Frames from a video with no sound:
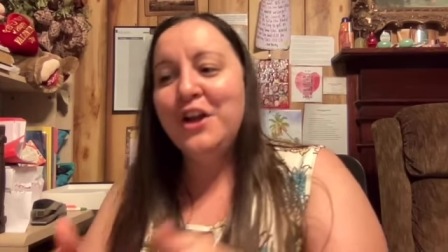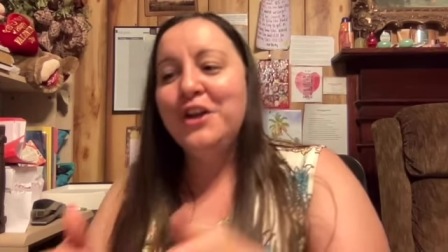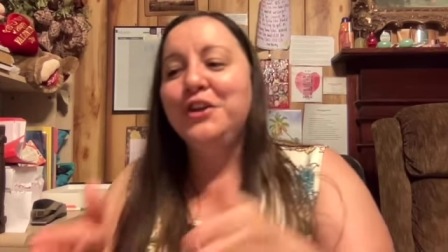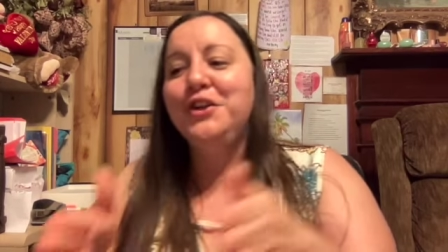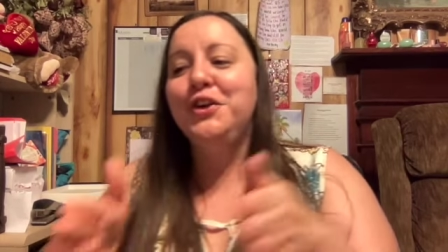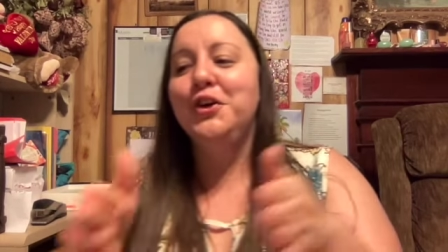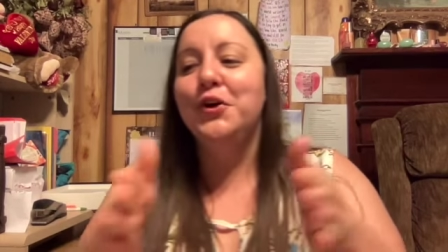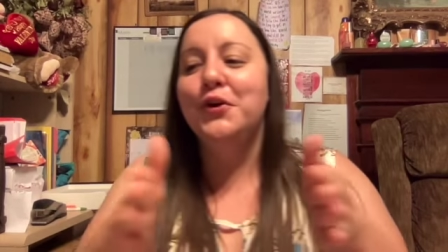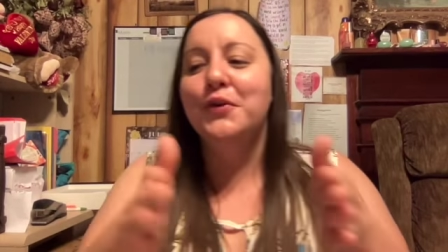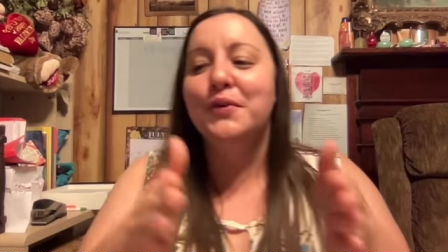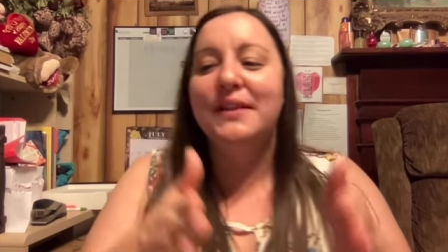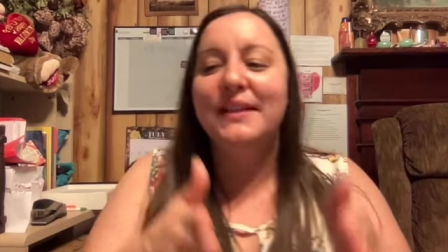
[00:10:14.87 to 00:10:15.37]

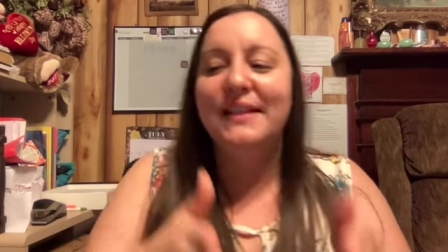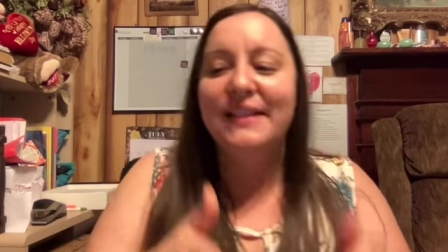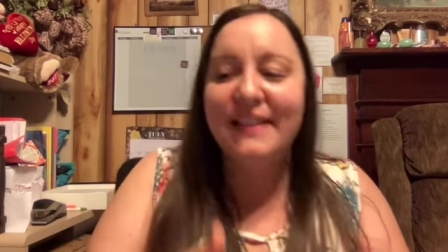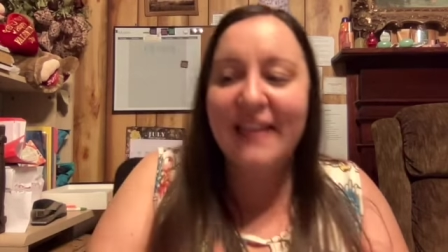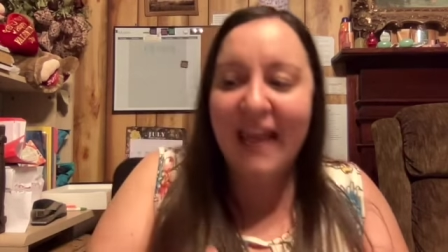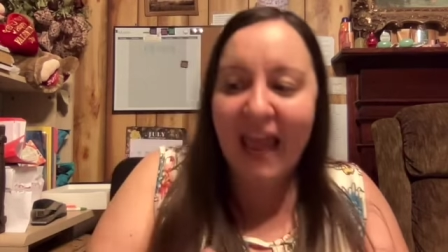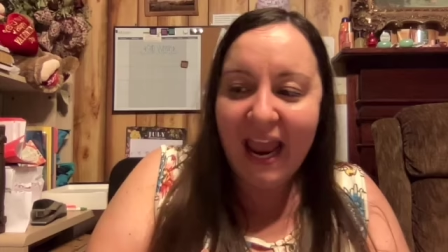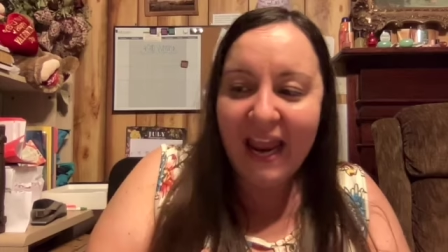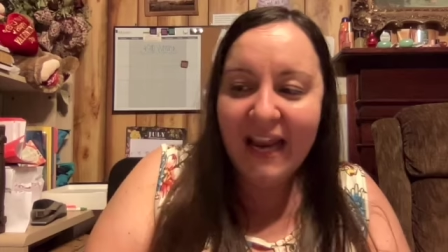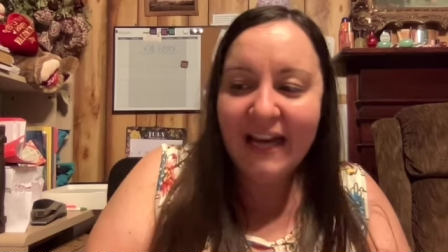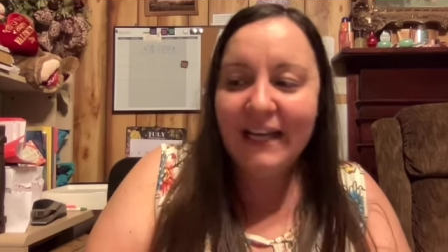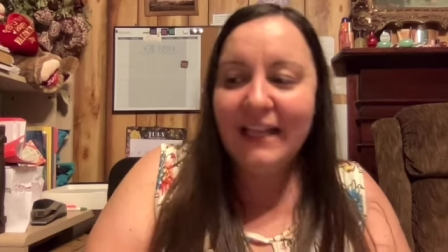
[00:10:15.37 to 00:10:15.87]
You
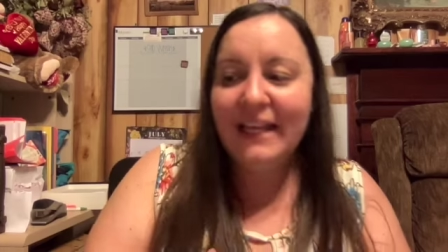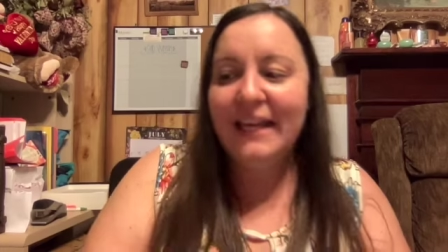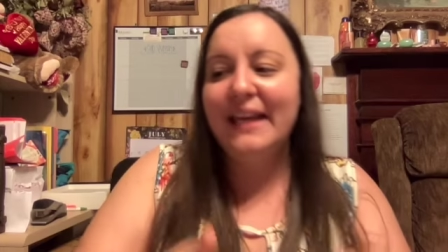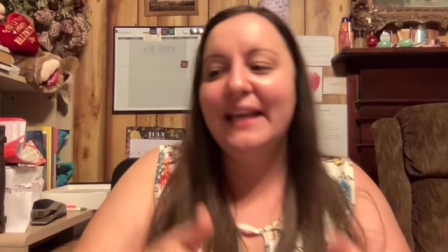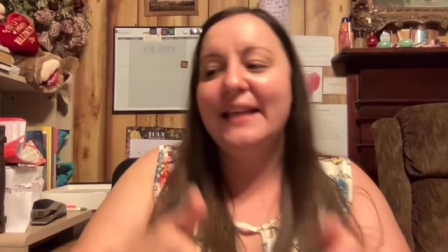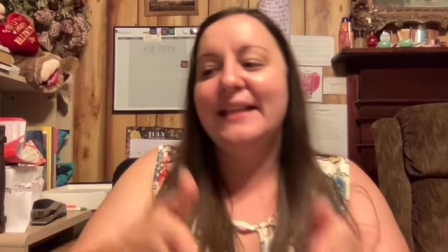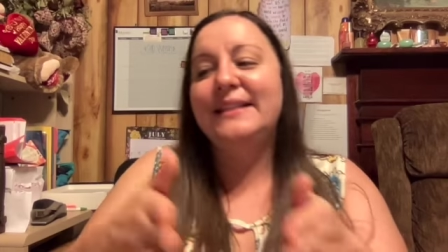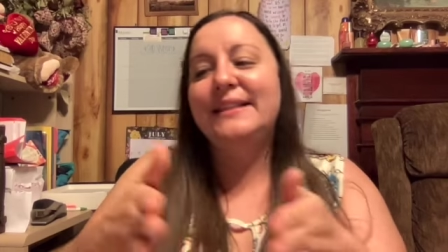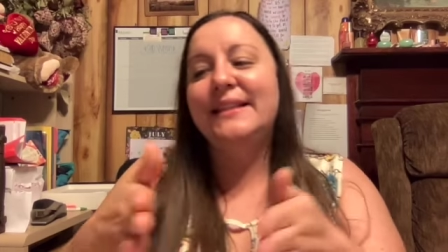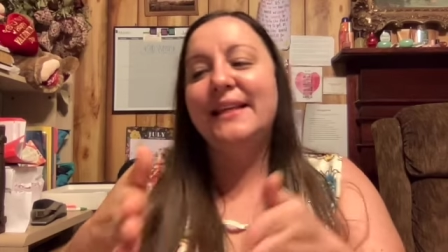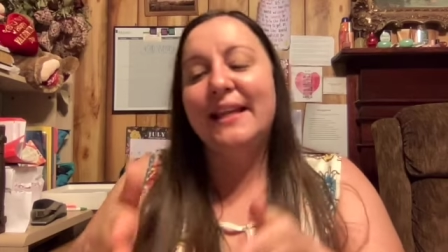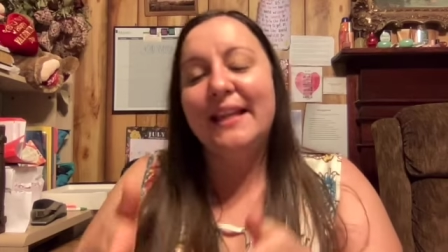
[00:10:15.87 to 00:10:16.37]

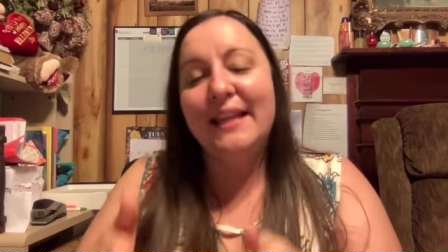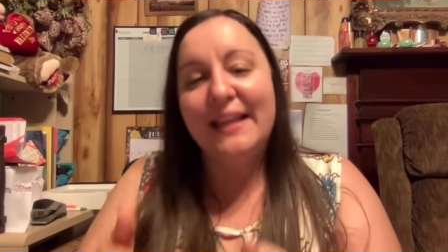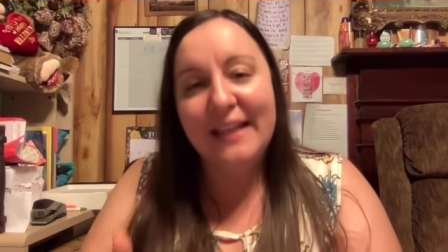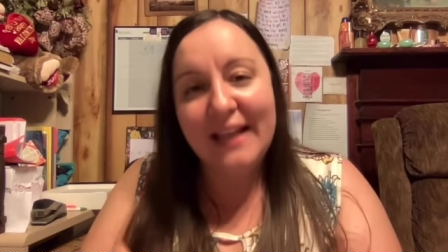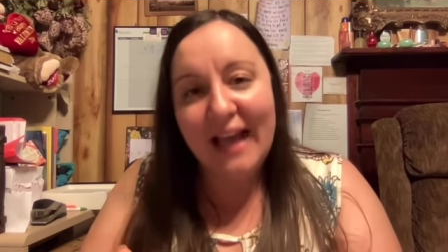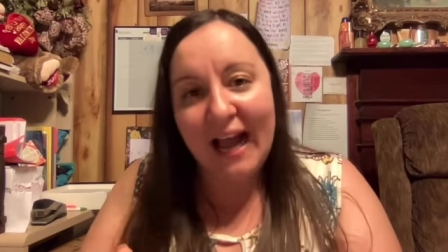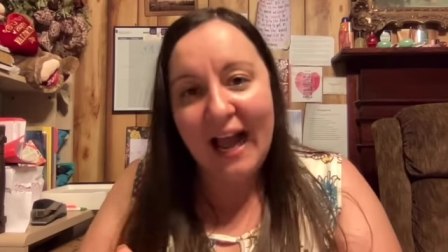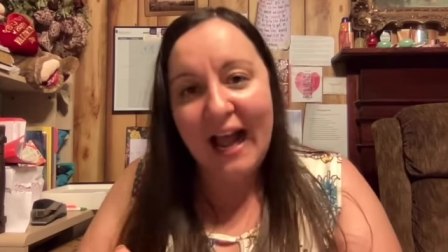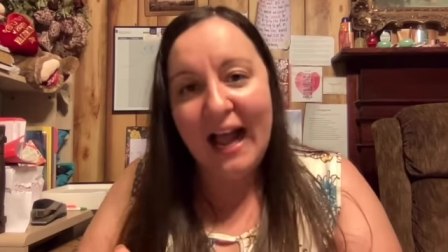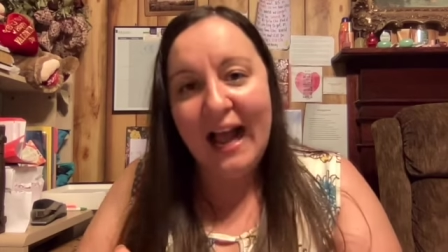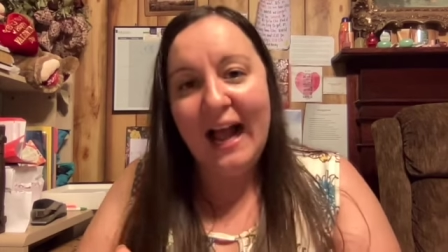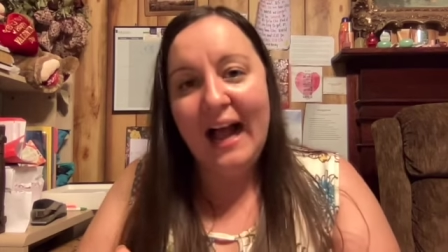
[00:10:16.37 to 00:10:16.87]
daily
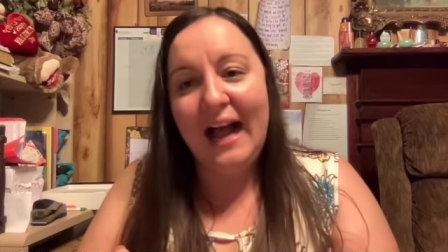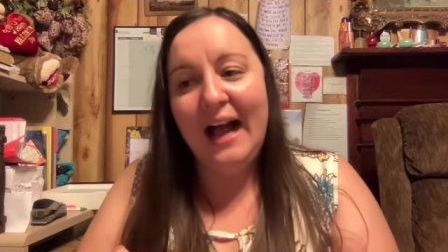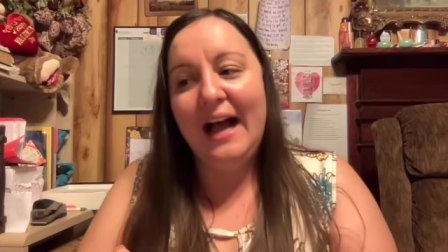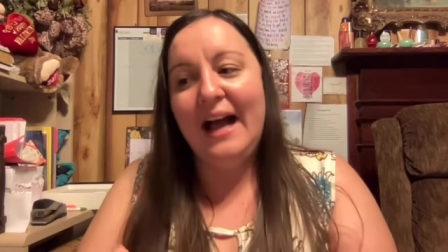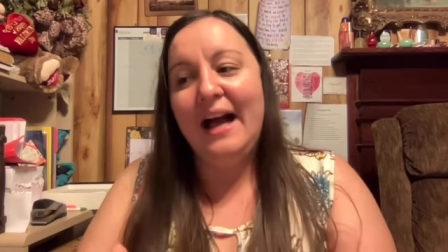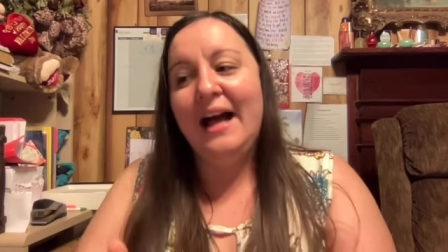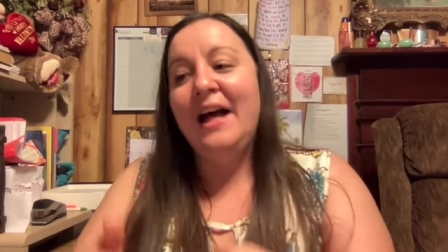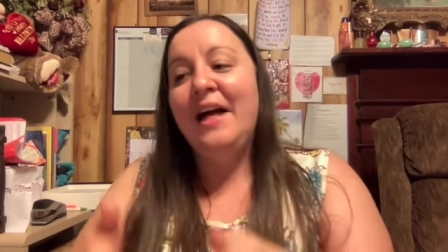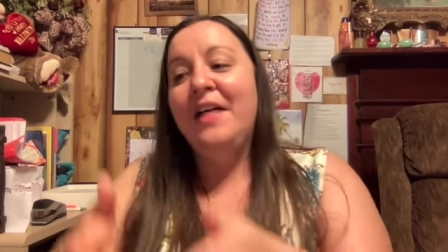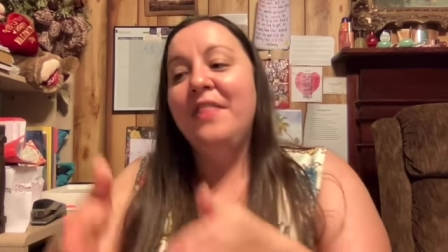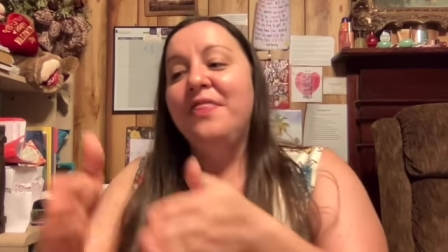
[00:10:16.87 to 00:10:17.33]
deny